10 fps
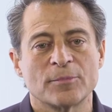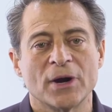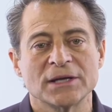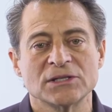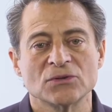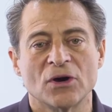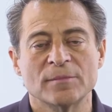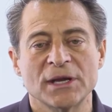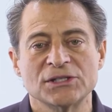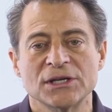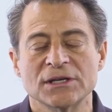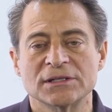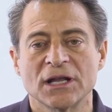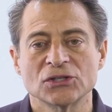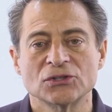process automation,
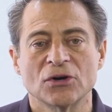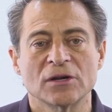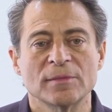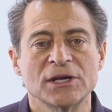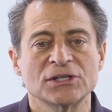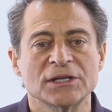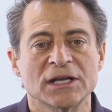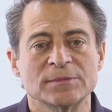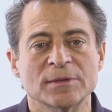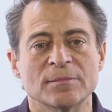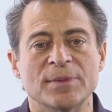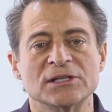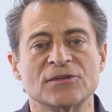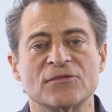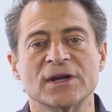intelligent automation has been the
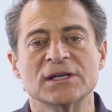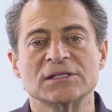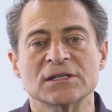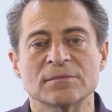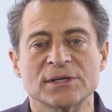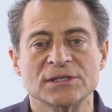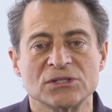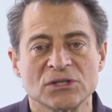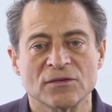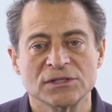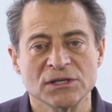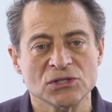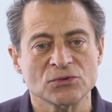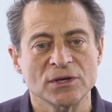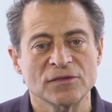buzz phrase in the business service
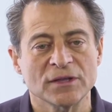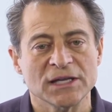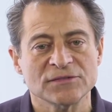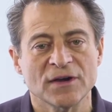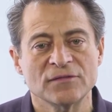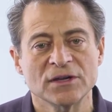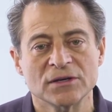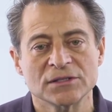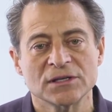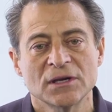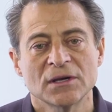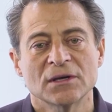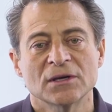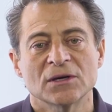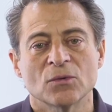industry for the last 5 years.
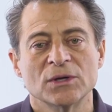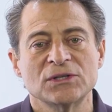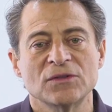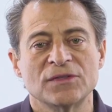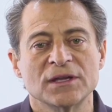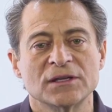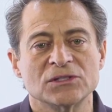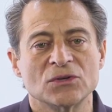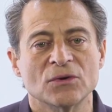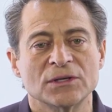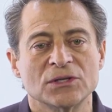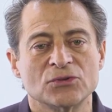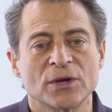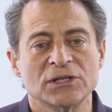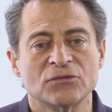What do you think is going to
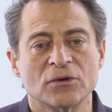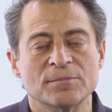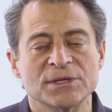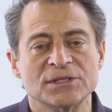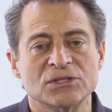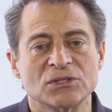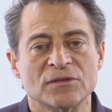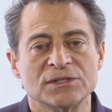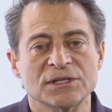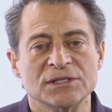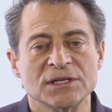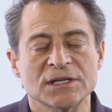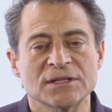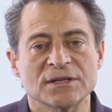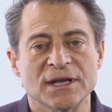transform business services
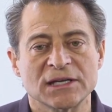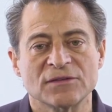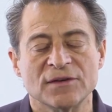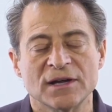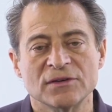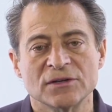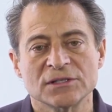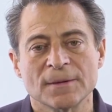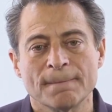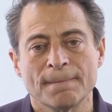in the next 5 years?